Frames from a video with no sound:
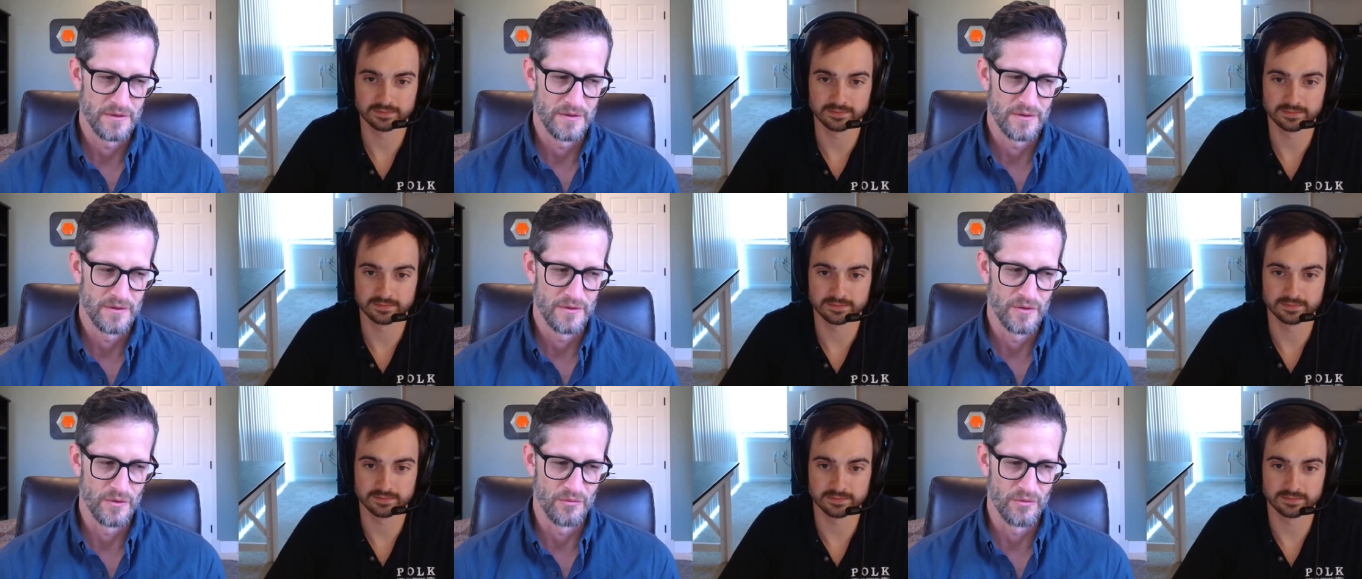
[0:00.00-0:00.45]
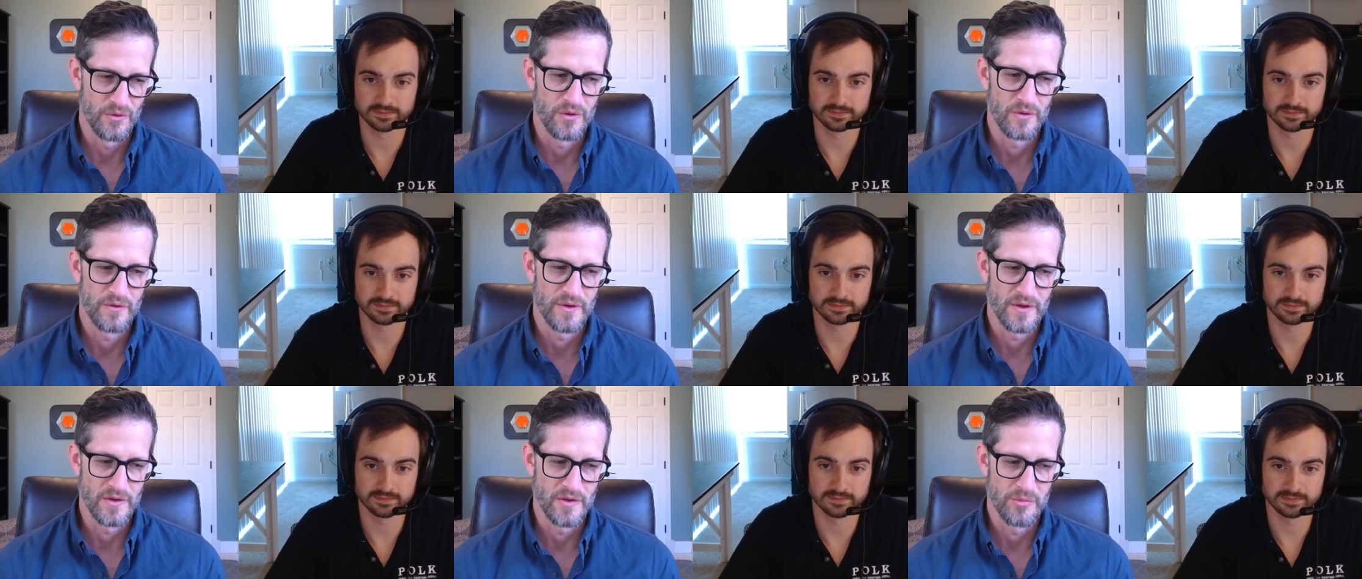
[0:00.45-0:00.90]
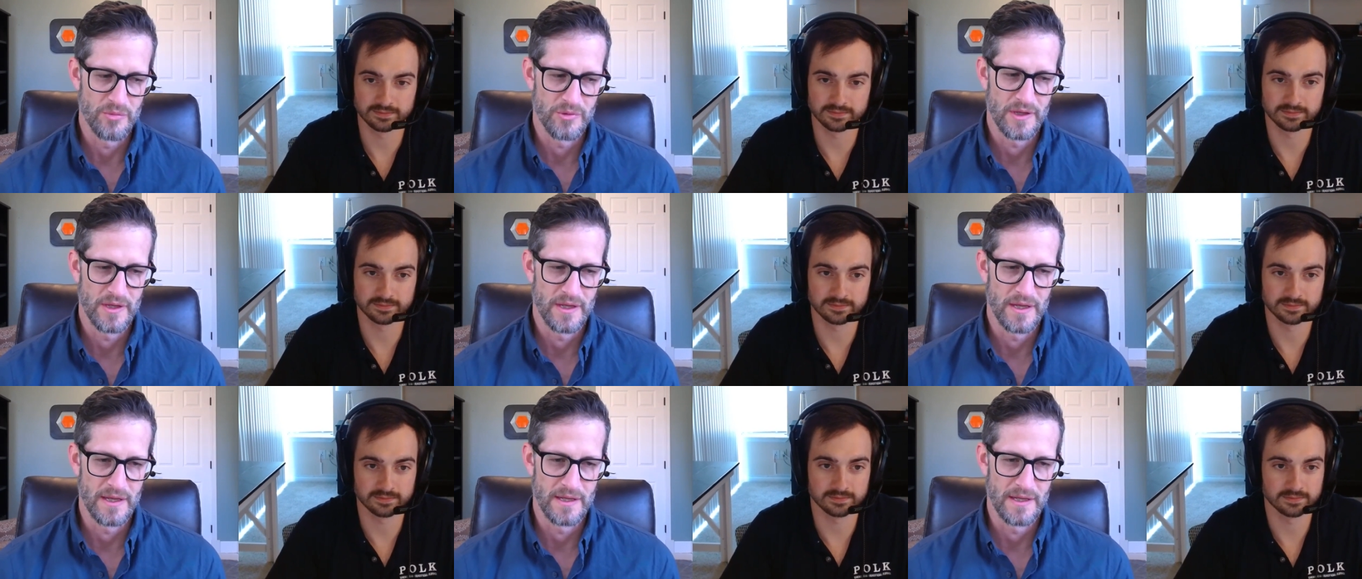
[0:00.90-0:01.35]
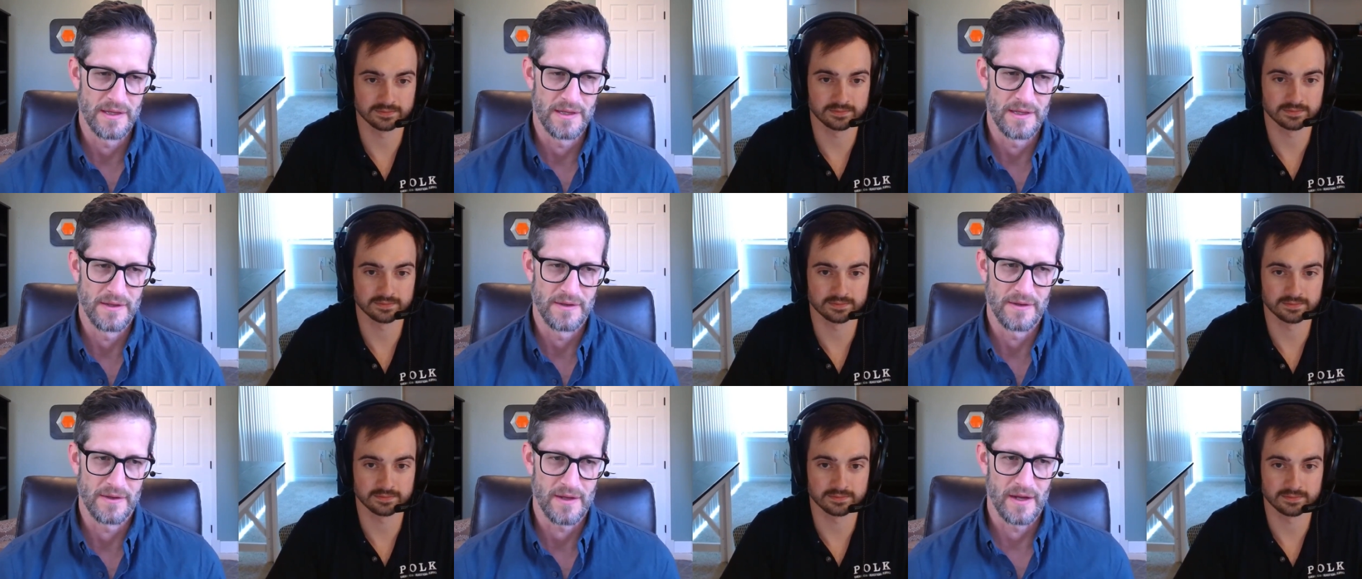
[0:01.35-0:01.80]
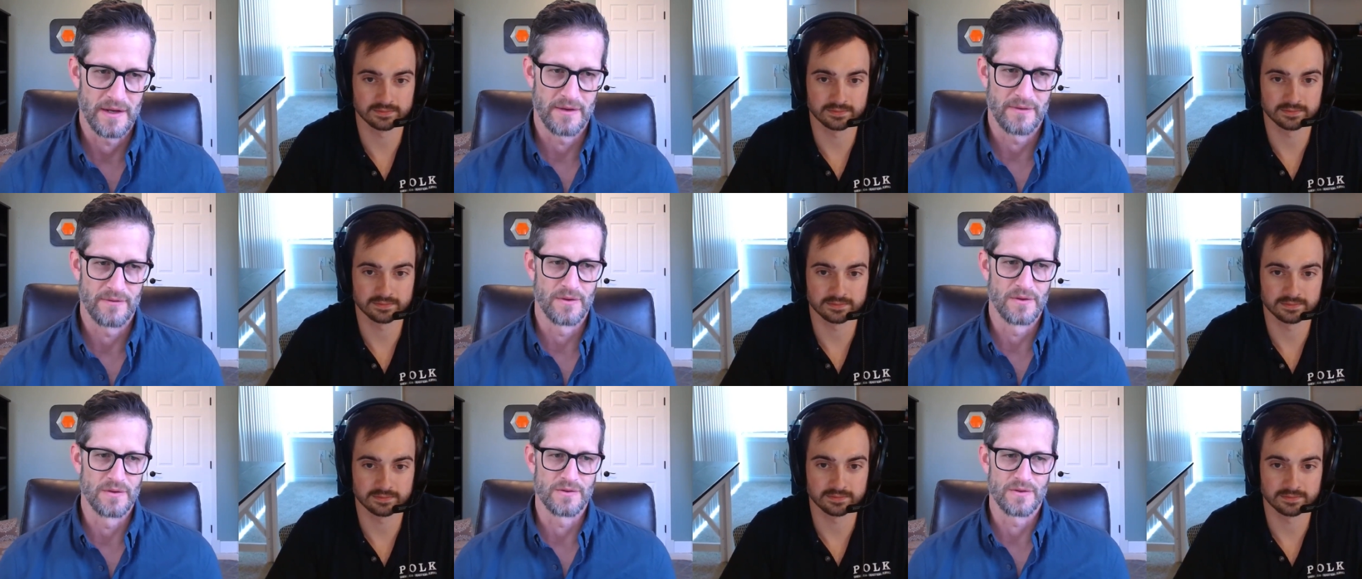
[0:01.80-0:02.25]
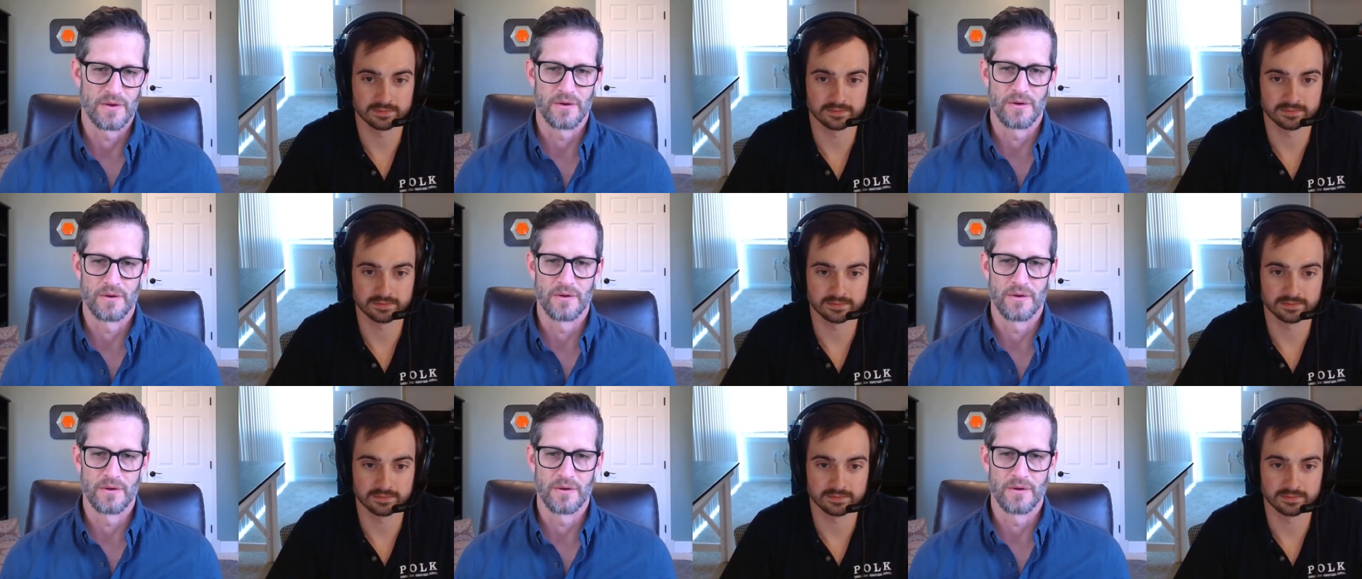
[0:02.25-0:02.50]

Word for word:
Speaker 1: the role that you play in kind of those